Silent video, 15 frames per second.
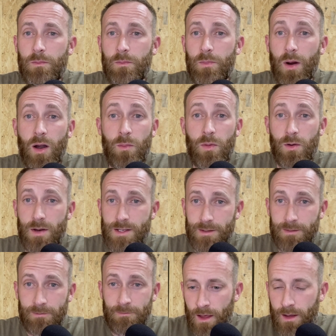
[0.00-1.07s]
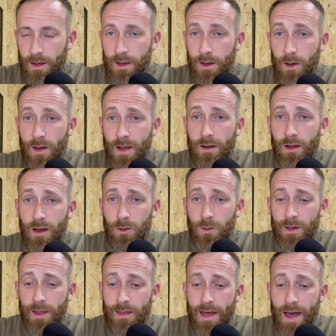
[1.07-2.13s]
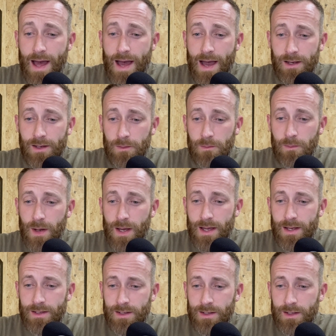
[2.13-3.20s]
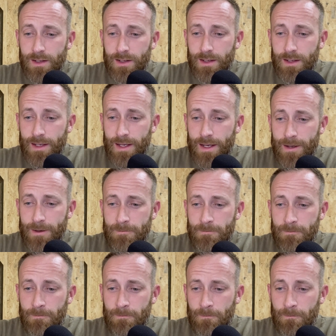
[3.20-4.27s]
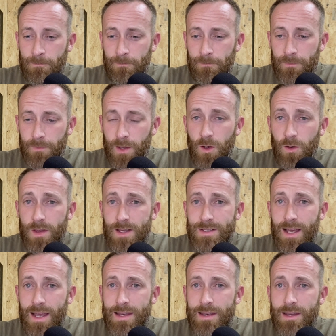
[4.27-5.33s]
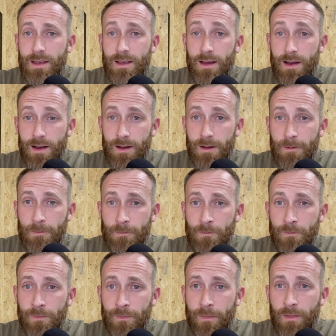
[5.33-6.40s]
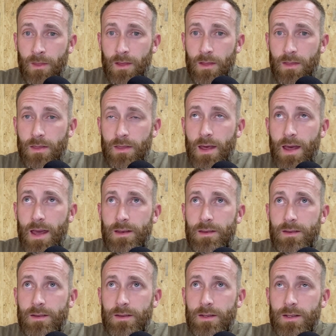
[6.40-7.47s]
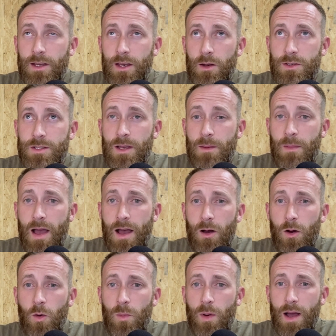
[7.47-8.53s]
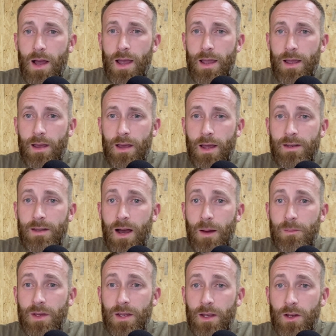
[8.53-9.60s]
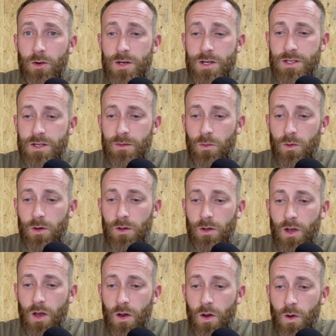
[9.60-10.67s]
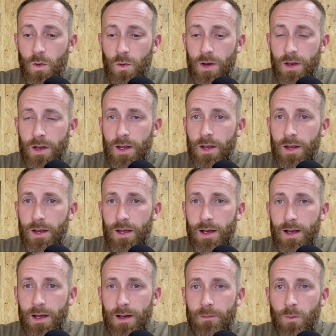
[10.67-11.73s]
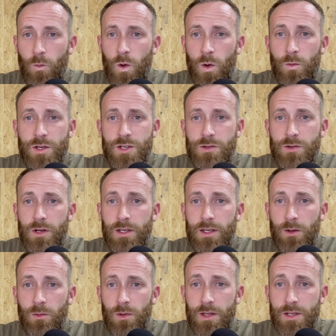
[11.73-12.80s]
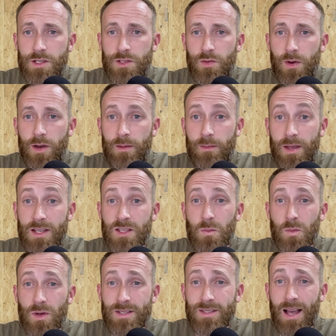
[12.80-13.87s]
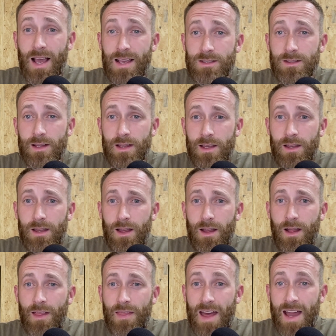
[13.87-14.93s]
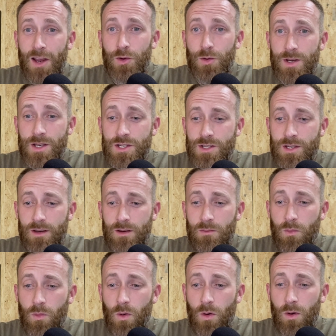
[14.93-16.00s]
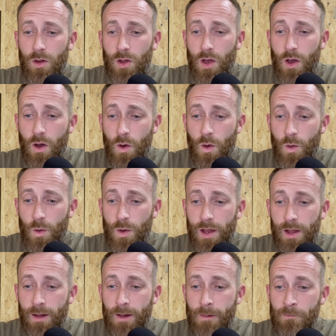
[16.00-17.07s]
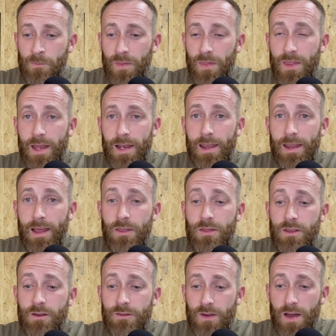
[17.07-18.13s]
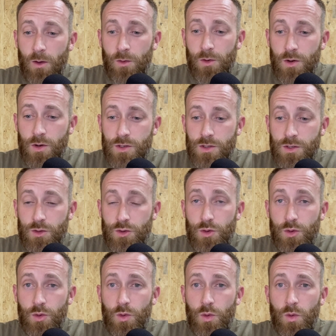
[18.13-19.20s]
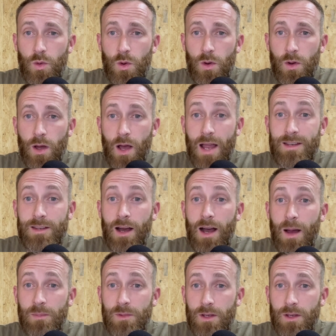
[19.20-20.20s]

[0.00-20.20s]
barbarism. And not only that, but this idea that somehow by adopting a Christian moral code, we're restricting religious freedom. It is precisely that Christian moral code that led the founders to adopt